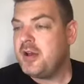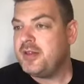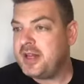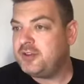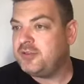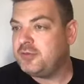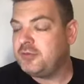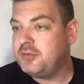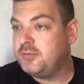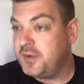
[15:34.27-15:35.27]
That's
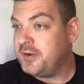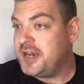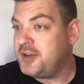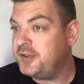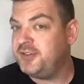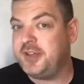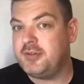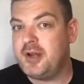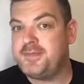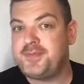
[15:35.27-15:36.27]
very interesting,
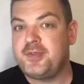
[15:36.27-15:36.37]
right?